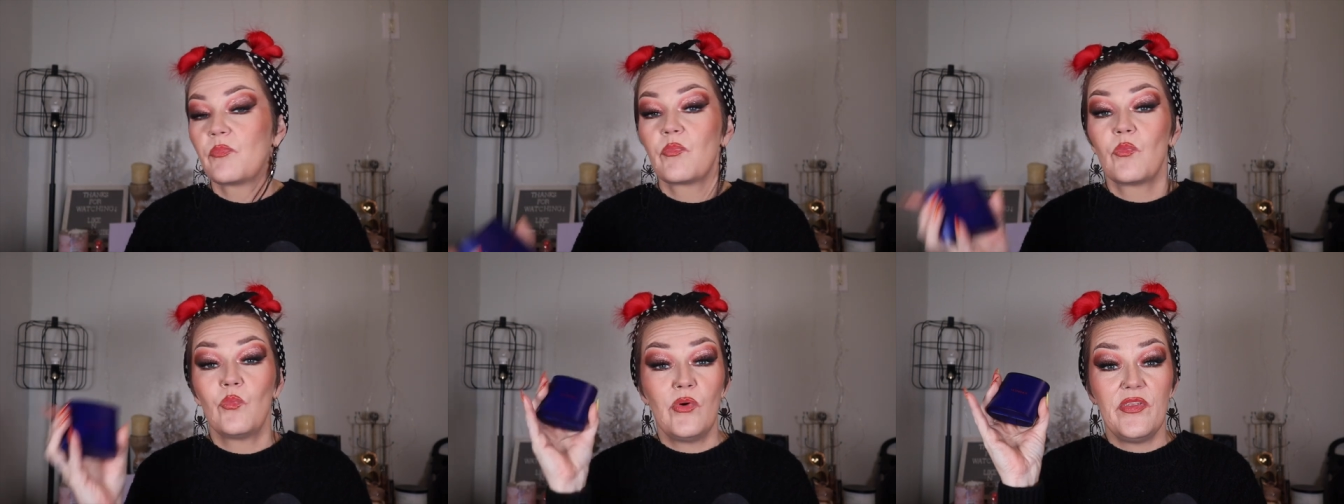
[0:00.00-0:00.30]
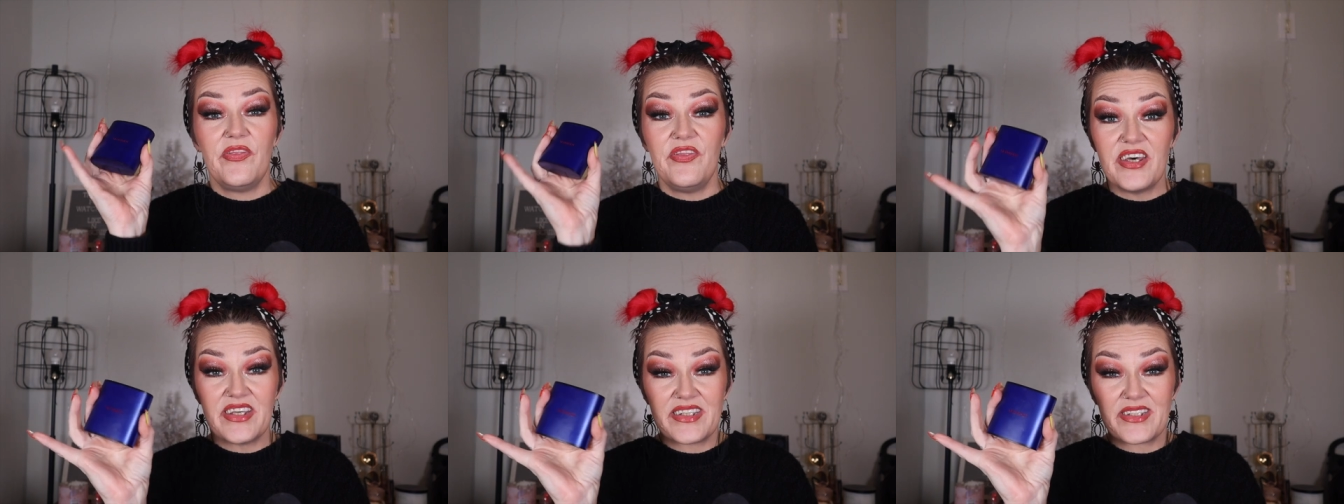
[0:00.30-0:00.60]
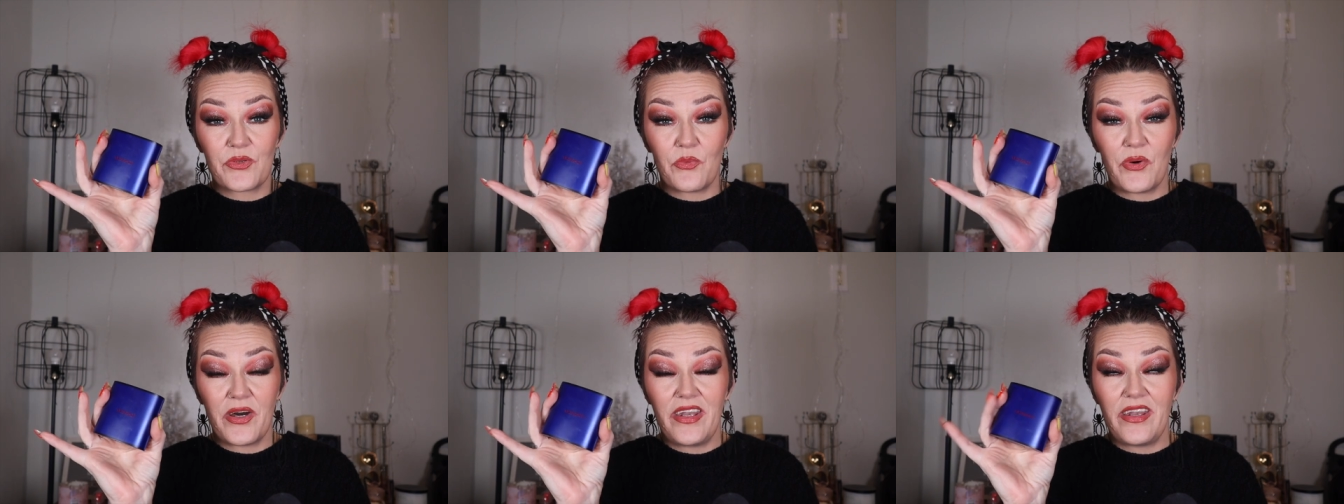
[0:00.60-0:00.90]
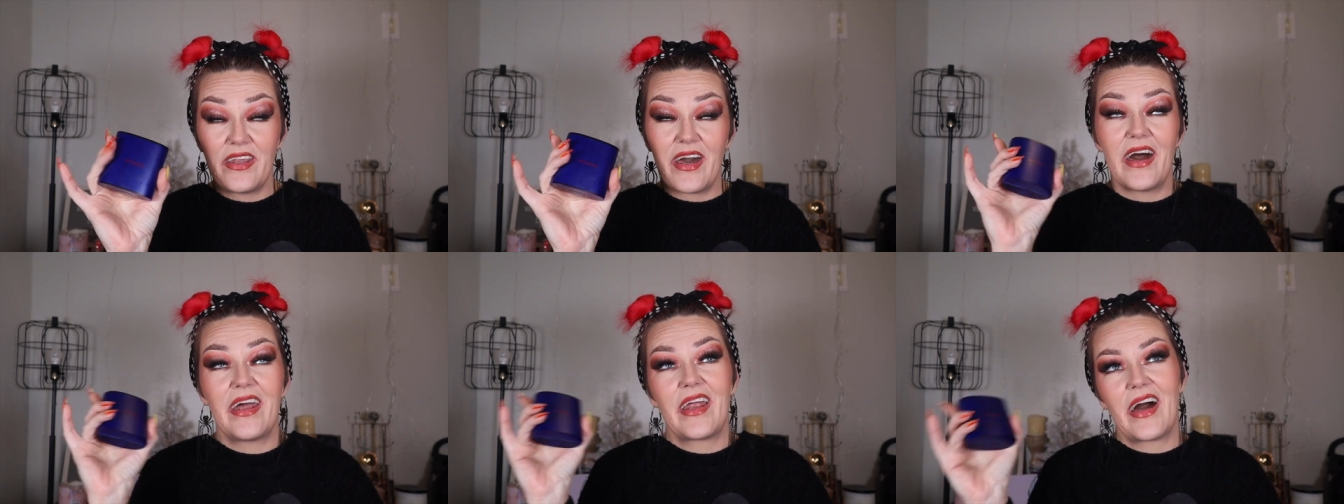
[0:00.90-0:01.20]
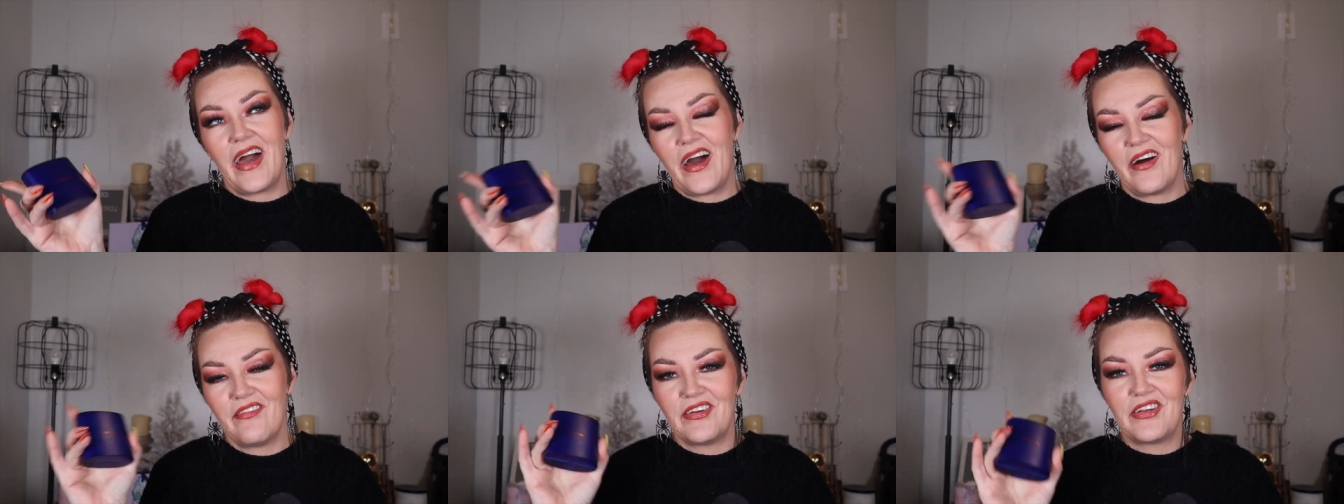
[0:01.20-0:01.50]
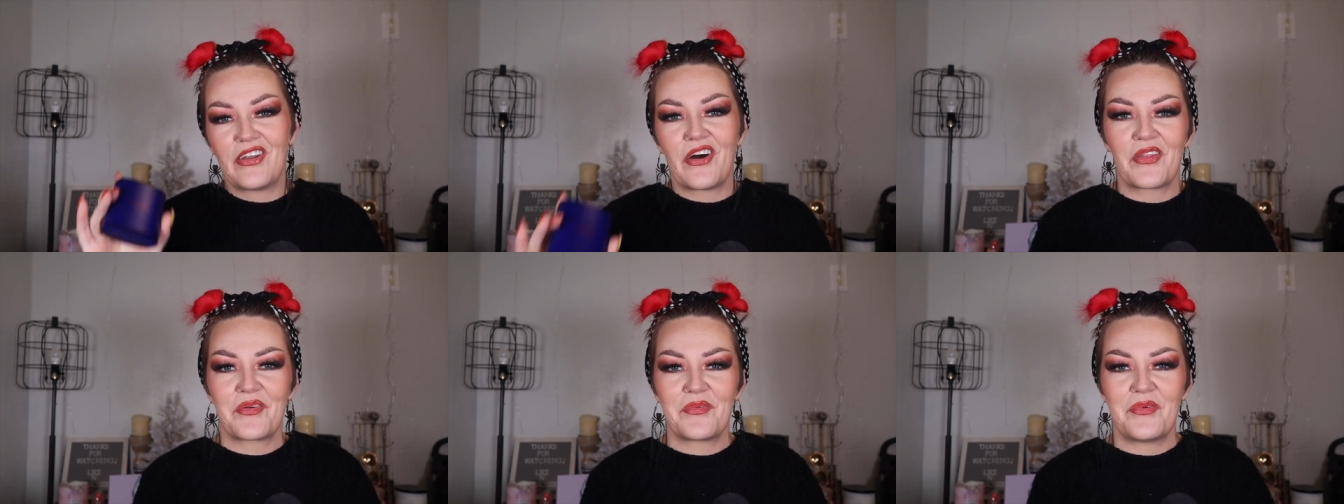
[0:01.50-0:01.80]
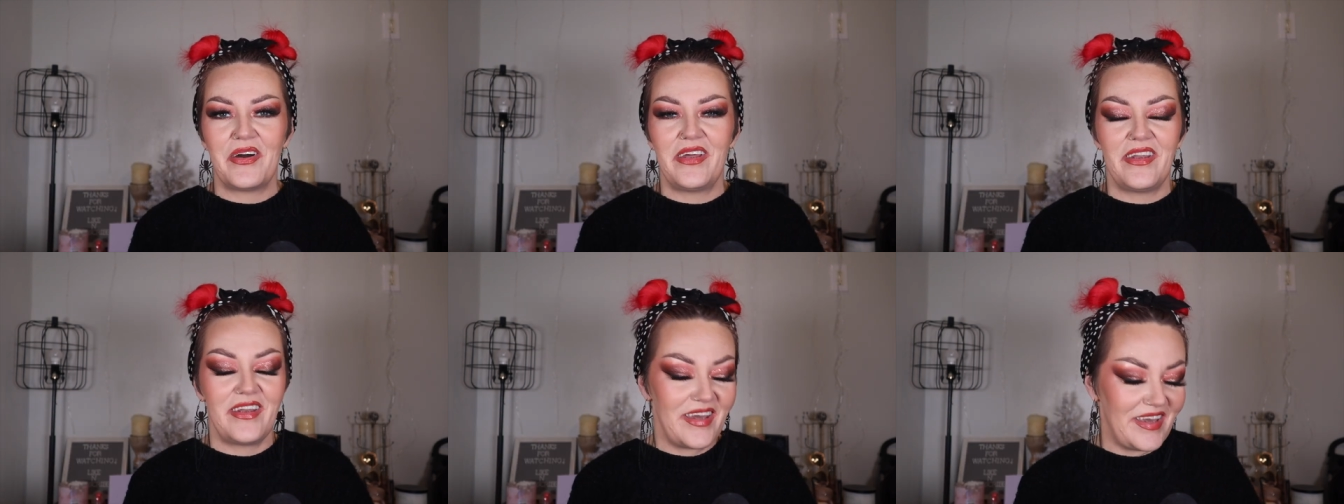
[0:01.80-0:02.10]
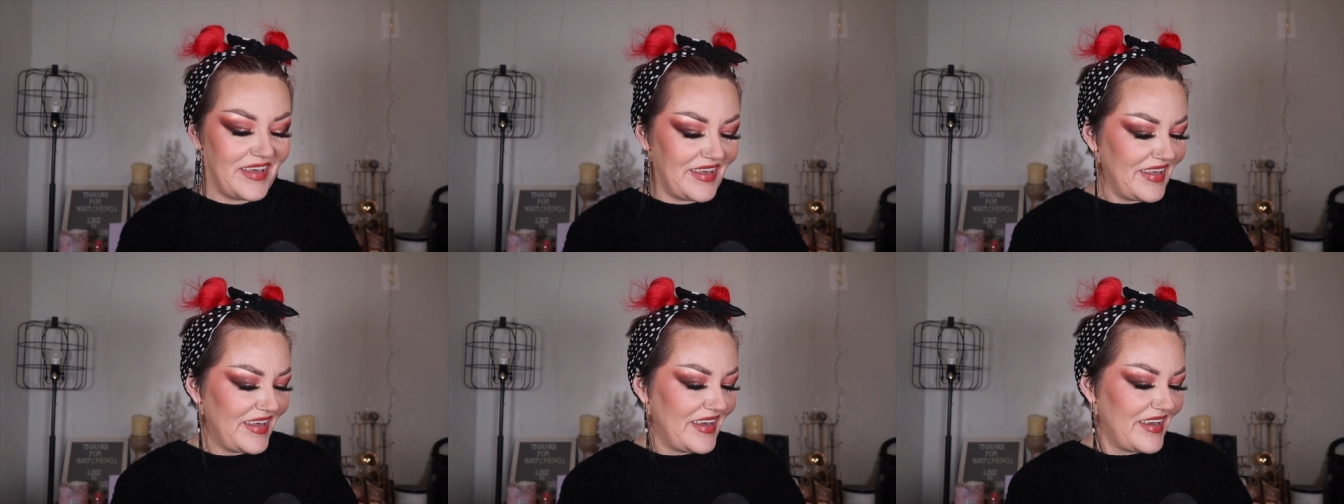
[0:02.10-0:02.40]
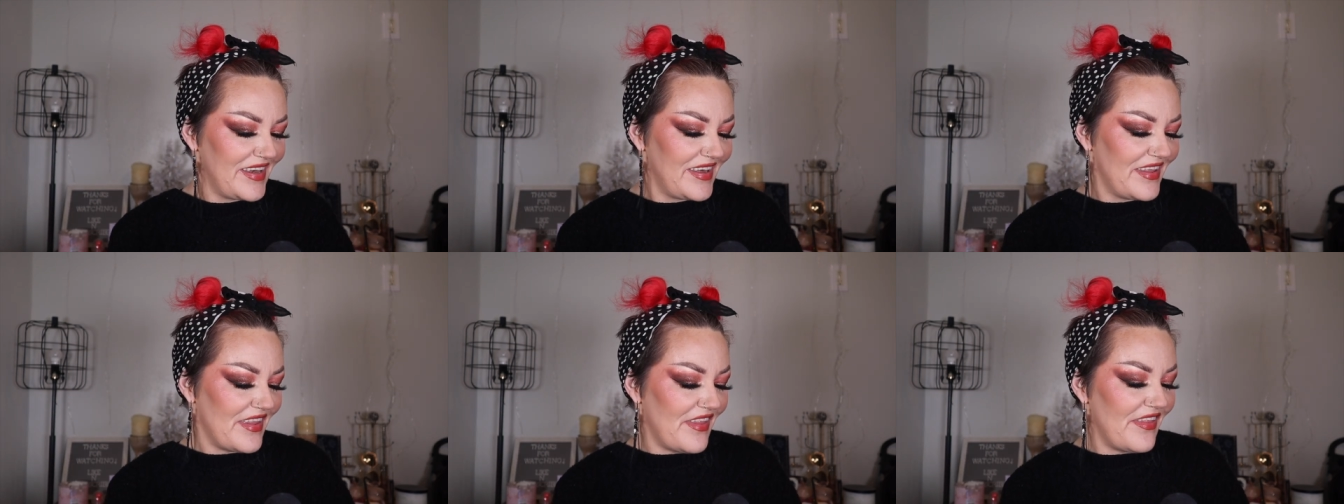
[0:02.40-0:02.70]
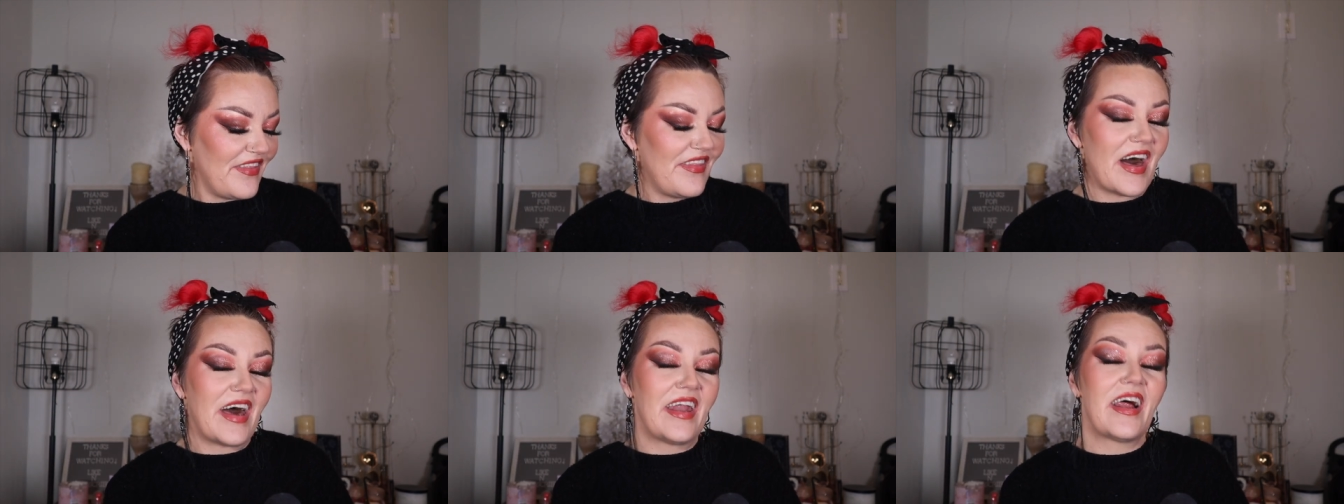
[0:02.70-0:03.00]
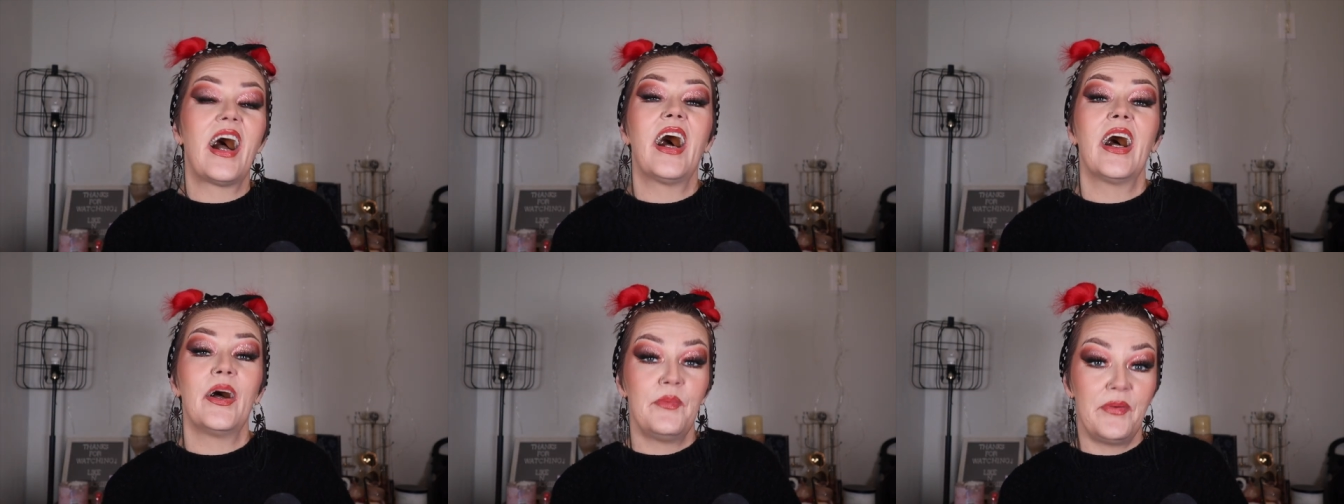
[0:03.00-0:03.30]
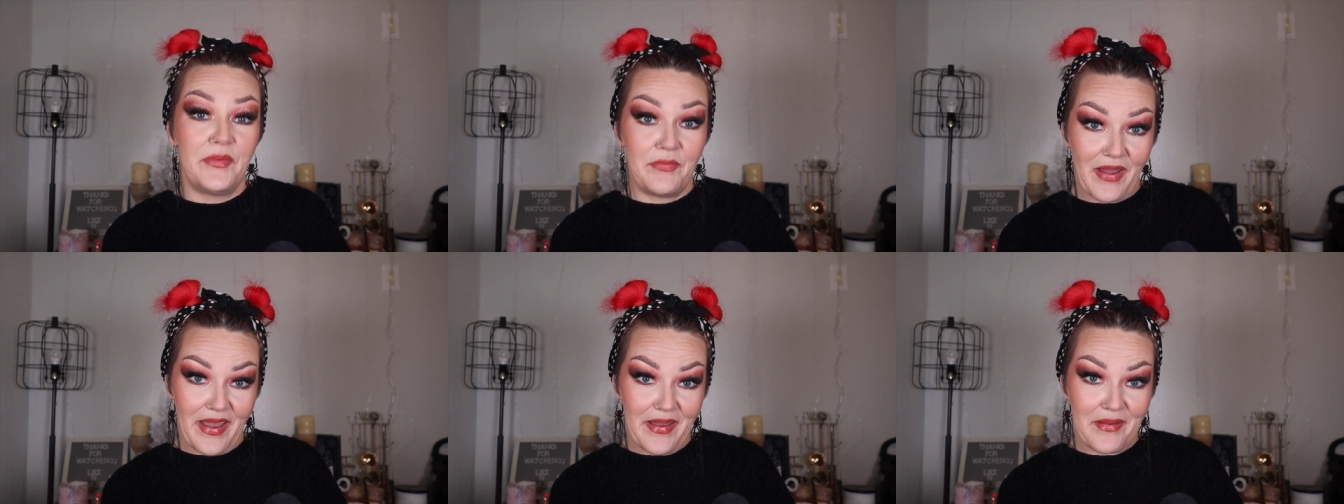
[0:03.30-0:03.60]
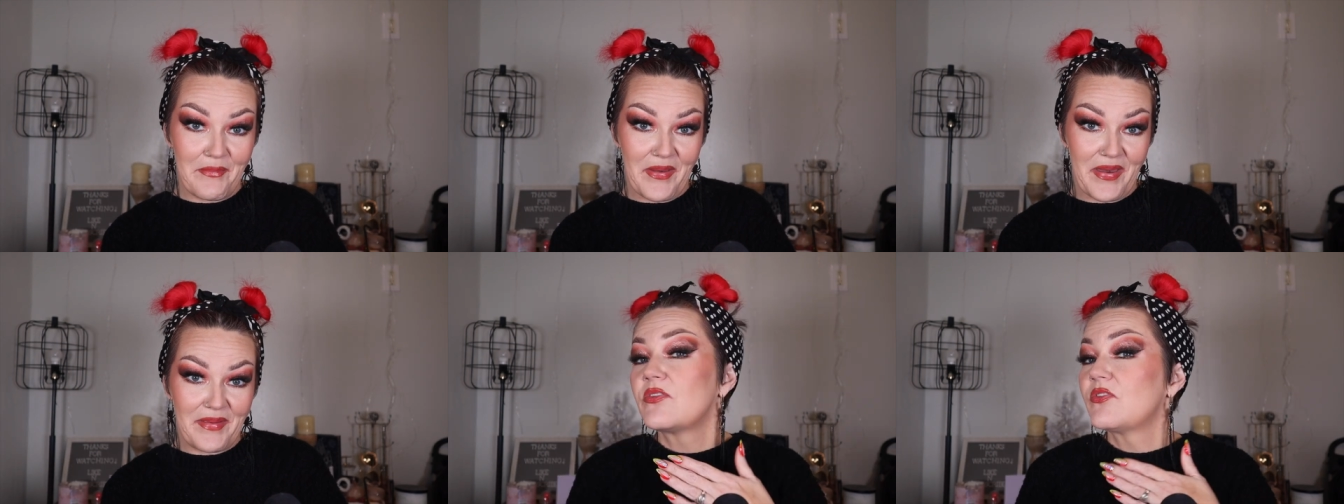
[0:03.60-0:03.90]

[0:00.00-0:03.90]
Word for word: with this one, and I have another one that I would recommend.